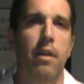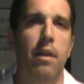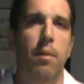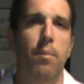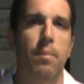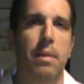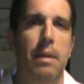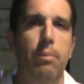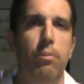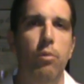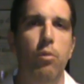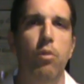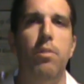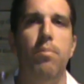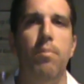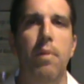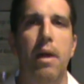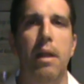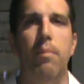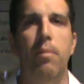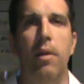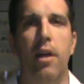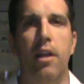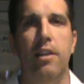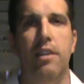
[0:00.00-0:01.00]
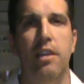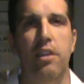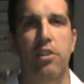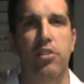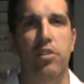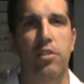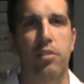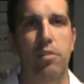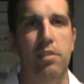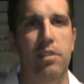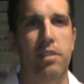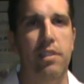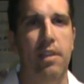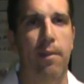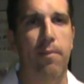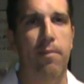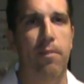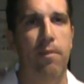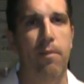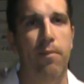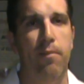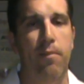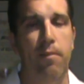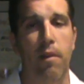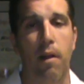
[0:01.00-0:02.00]
People with metabolic issues
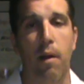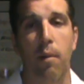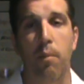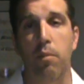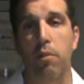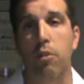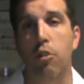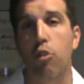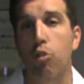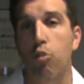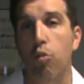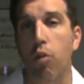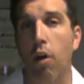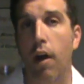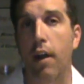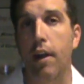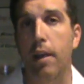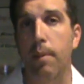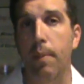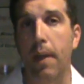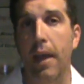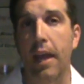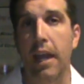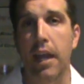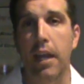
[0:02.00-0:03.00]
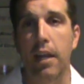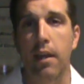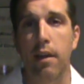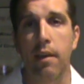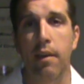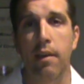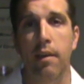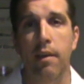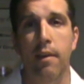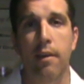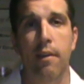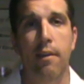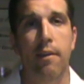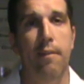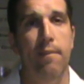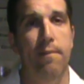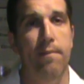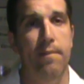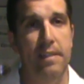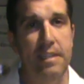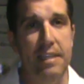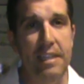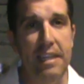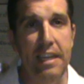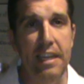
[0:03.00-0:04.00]
suffer from chronic pain,
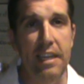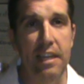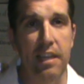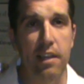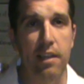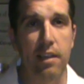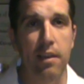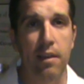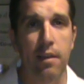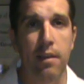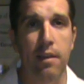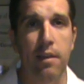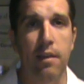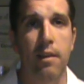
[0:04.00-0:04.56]
fatigue,